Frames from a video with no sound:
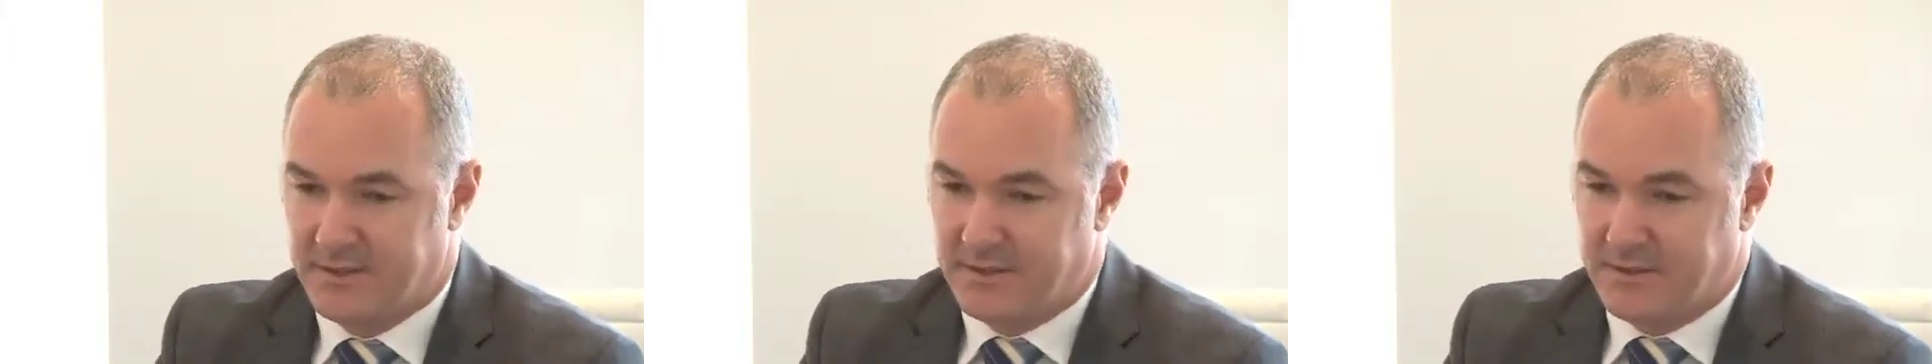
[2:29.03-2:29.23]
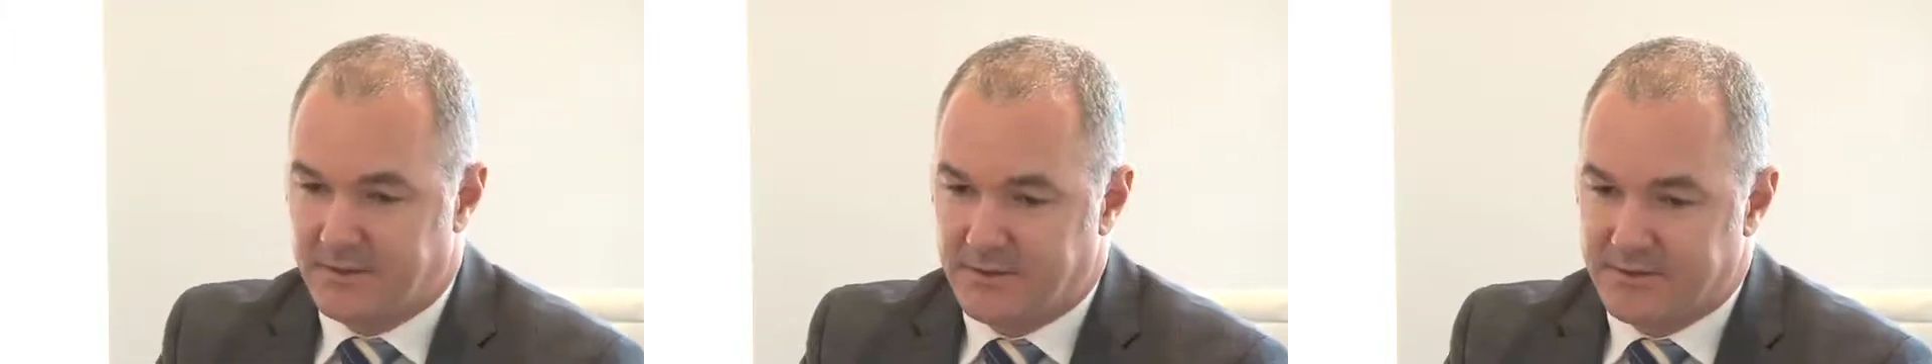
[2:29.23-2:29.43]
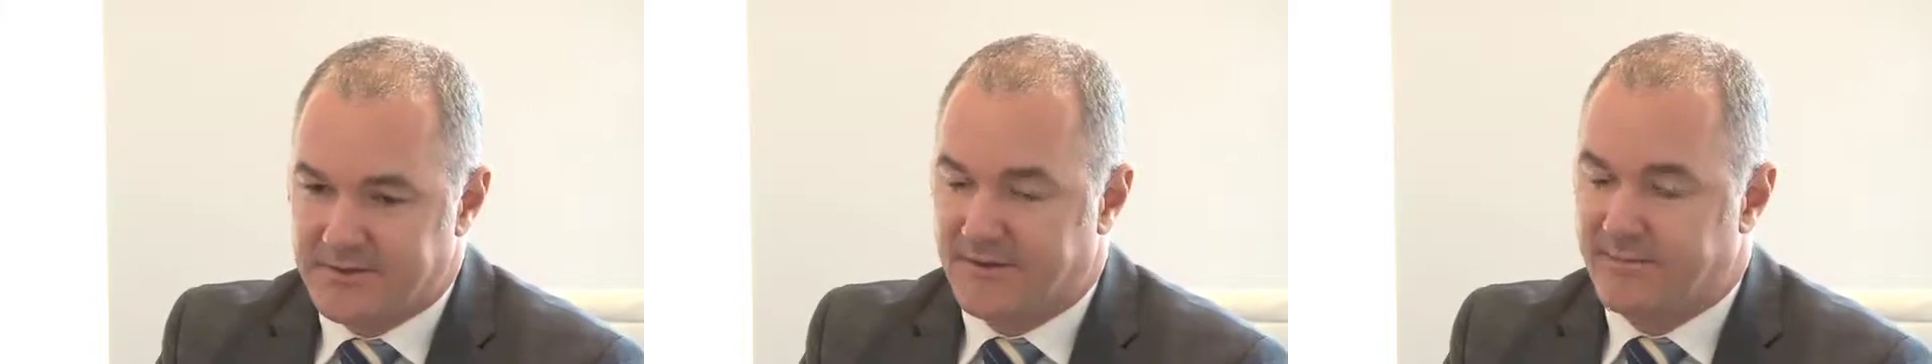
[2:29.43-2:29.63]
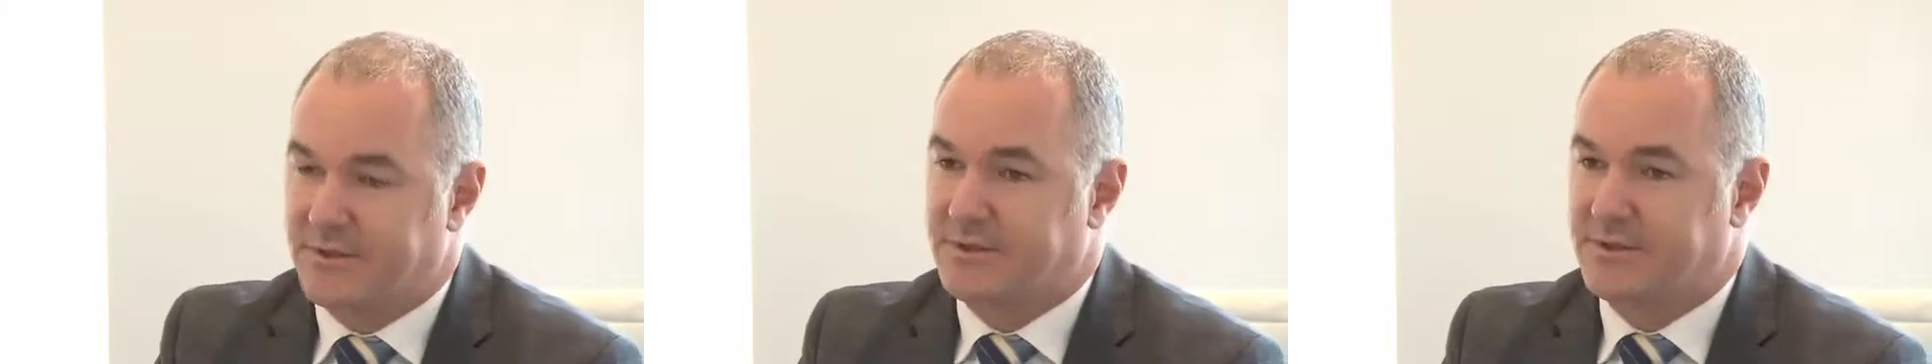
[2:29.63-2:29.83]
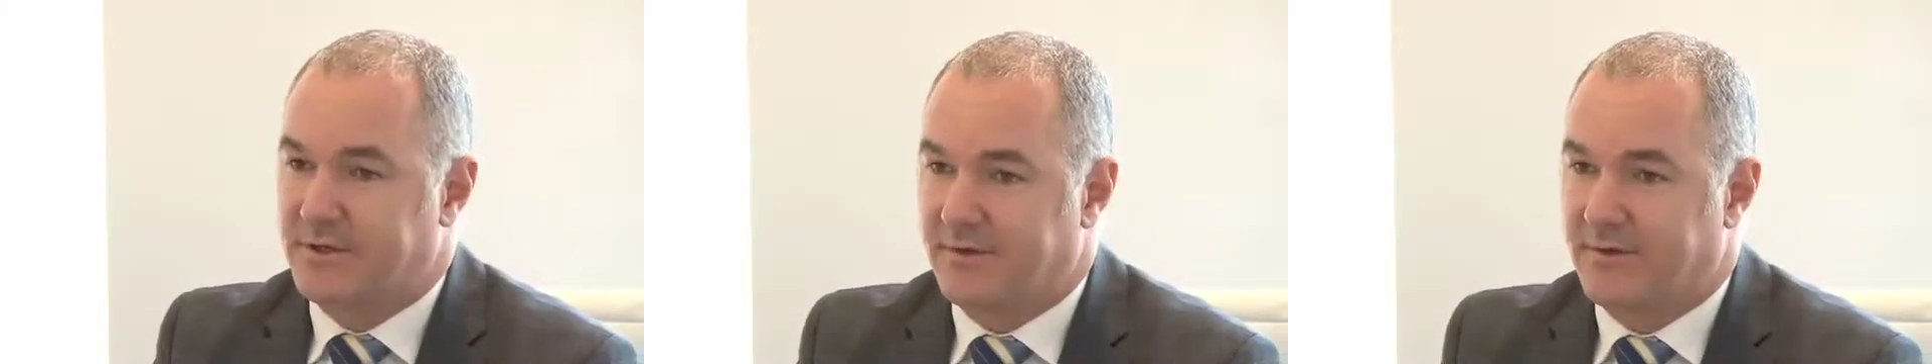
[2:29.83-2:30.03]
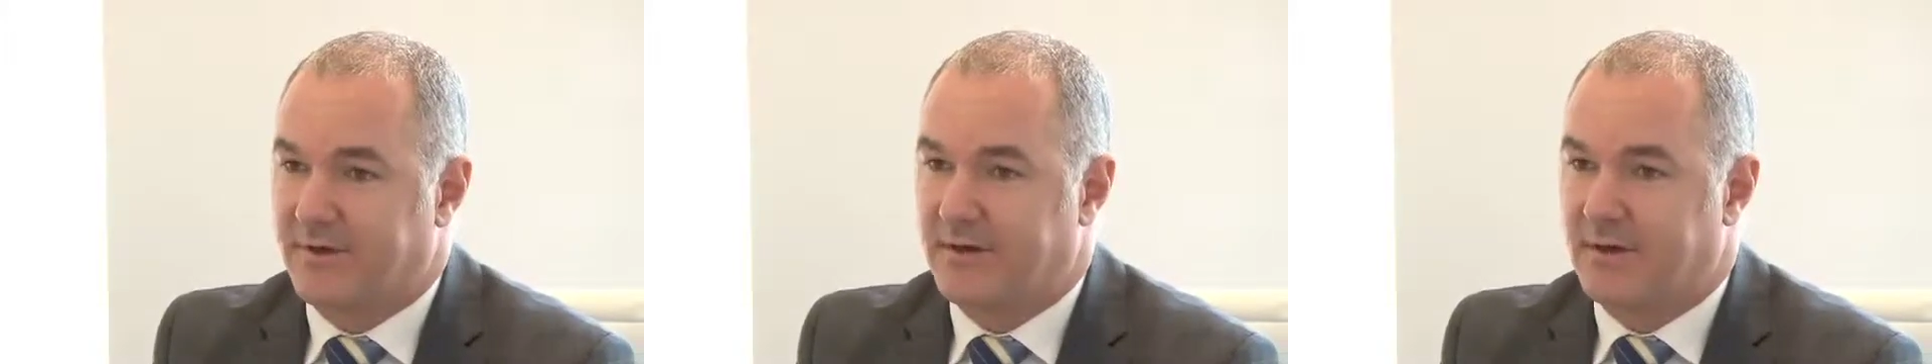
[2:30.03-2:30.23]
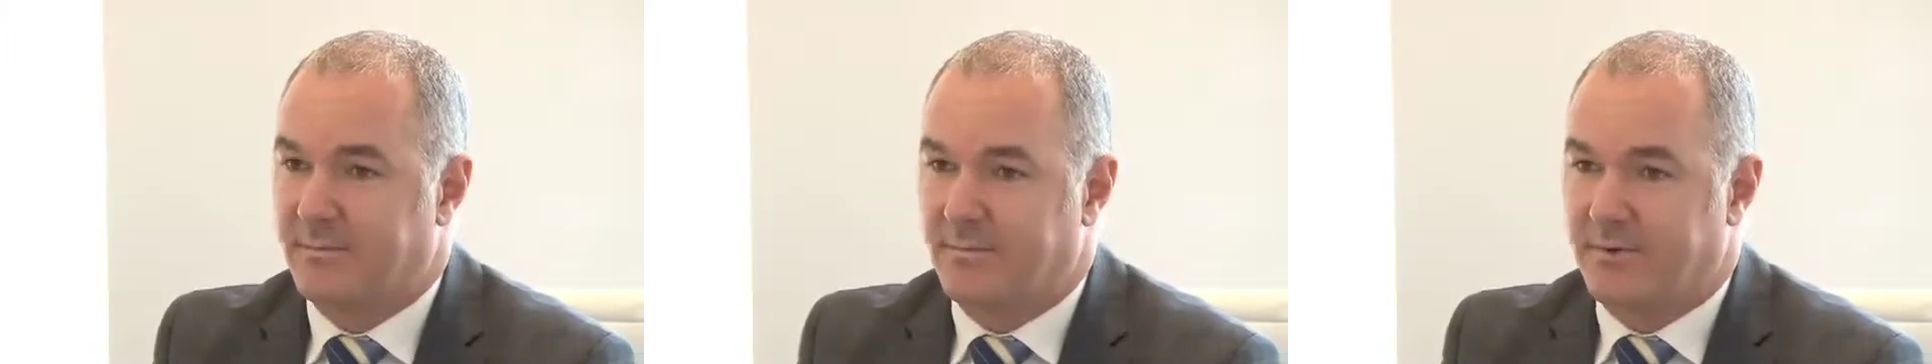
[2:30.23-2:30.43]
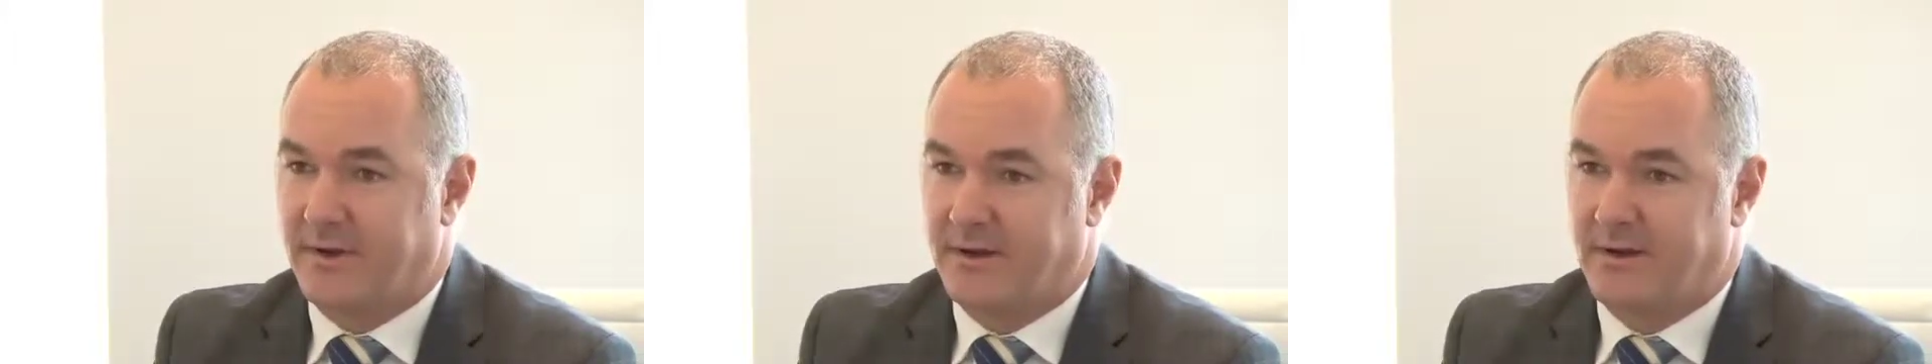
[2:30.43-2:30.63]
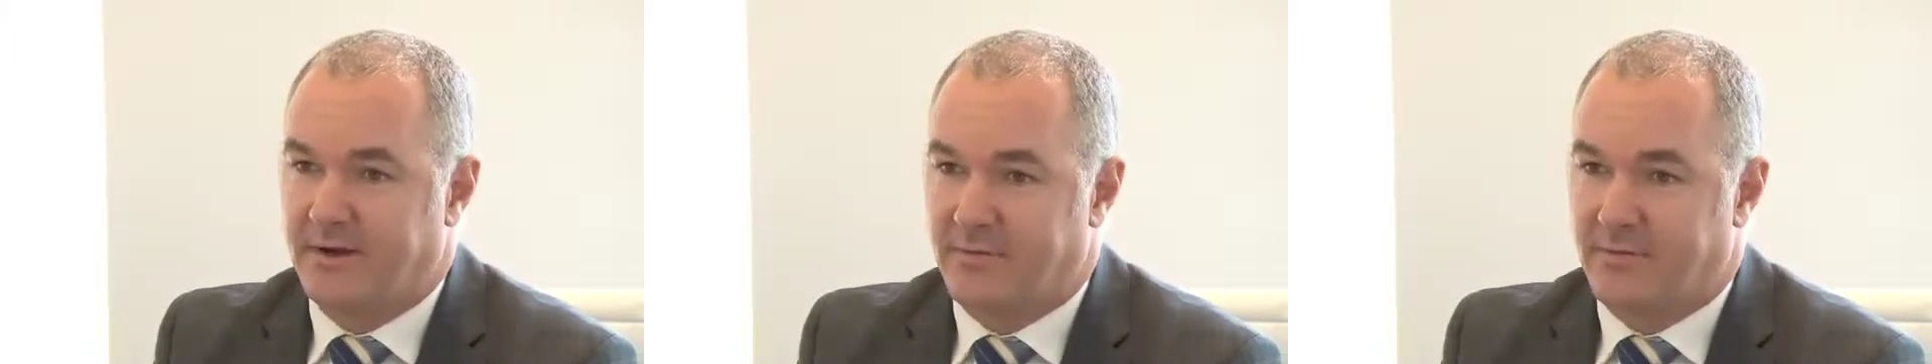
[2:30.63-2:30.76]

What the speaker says: units have been showing a